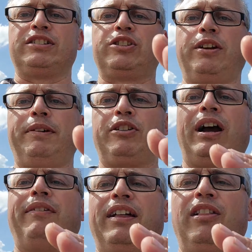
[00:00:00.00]
So you'd be
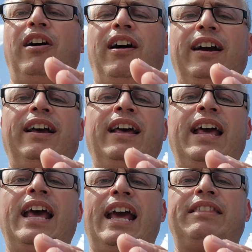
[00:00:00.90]
driving along
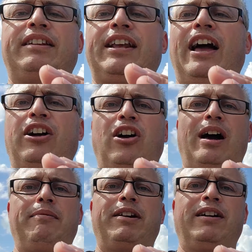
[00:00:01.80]
and the
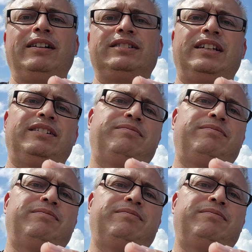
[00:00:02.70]
tachometer is at